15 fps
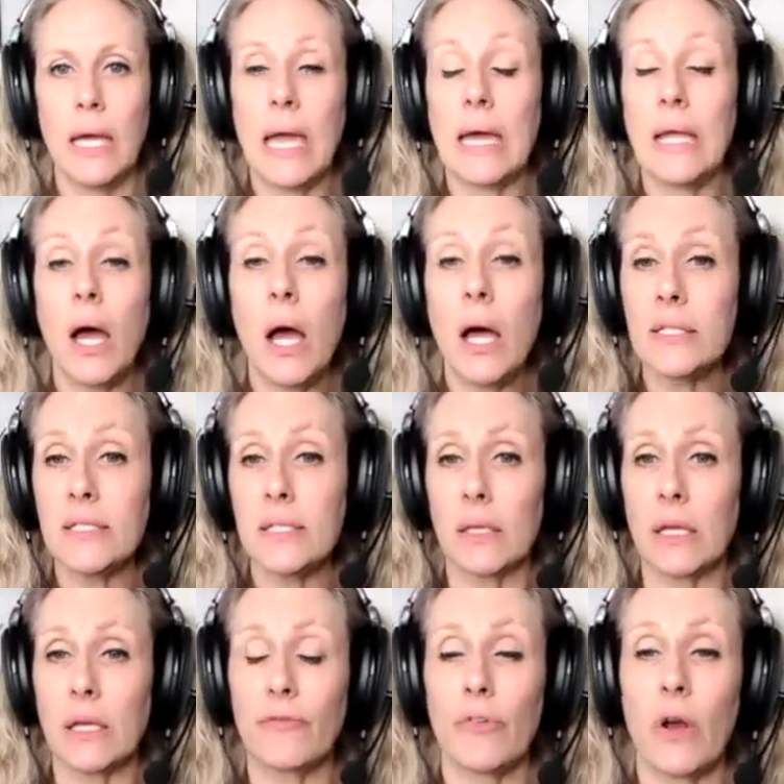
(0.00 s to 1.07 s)
and
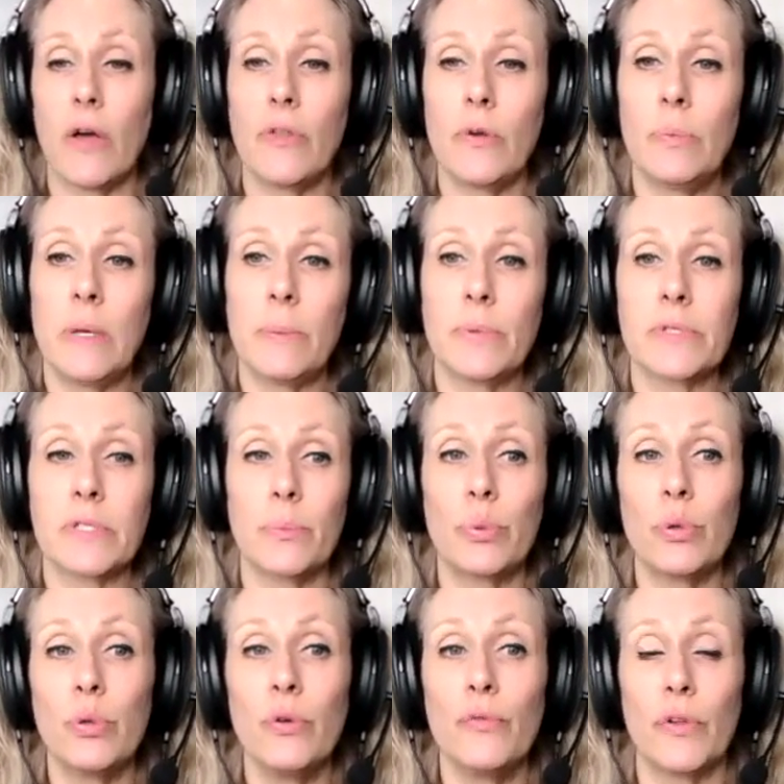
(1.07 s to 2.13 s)
hustling for other people's
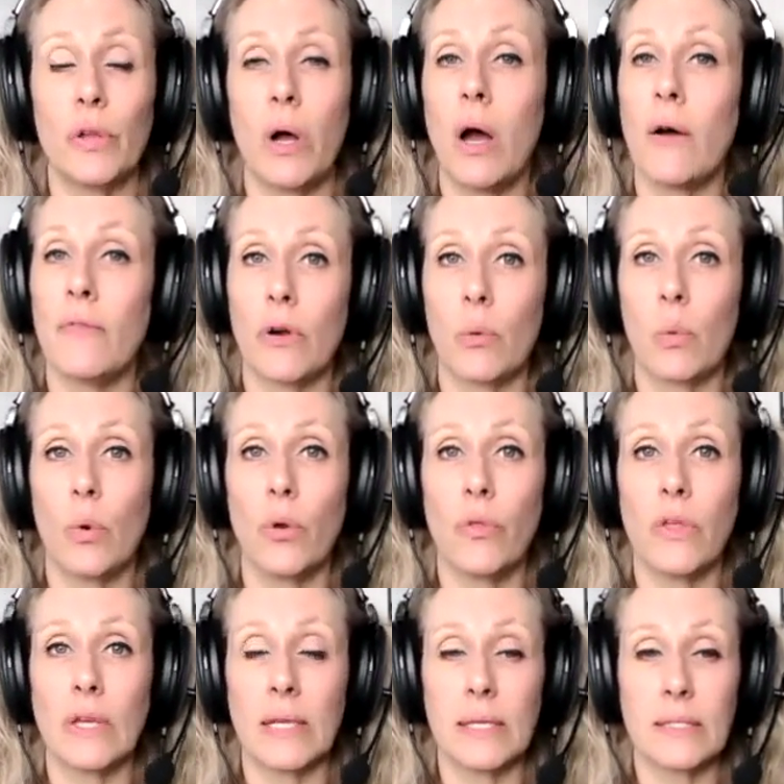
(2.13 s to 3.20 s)
approval of our
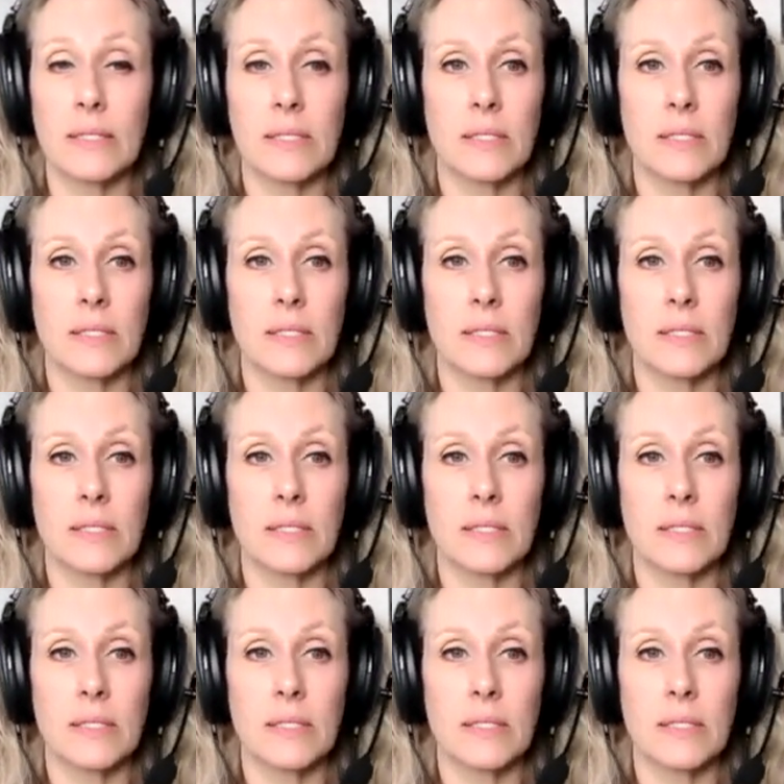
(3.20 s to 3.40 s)
worthiness.